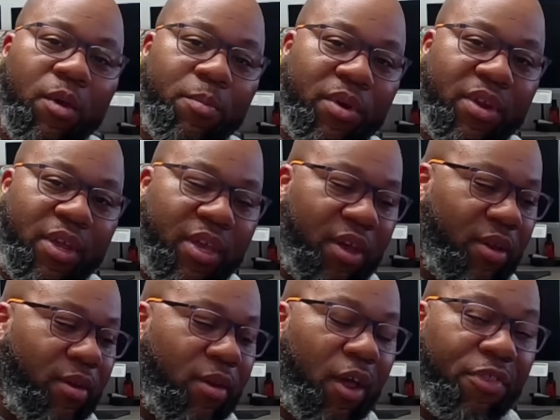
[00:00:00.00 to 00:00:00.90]
But
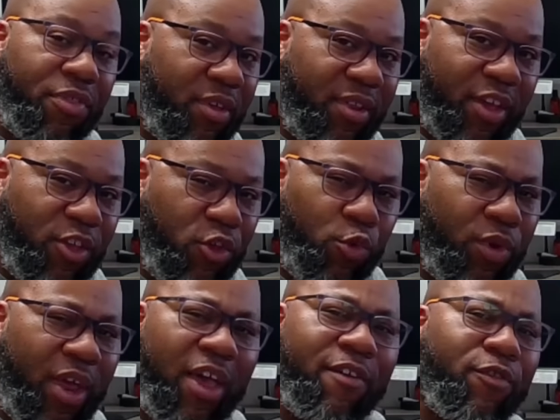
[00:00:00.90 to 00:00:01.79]
again, nothing that you
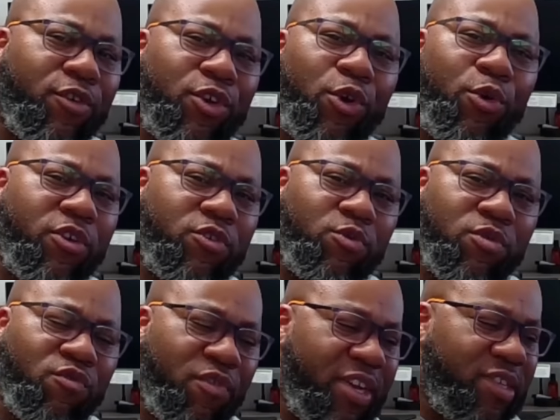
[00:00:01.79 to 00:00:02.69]
would ever notice
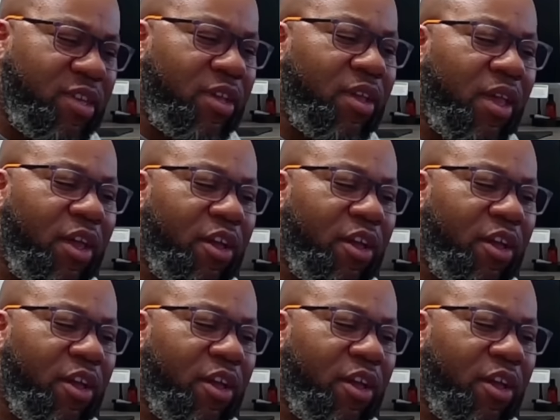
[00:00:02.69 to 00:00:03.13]
when racing.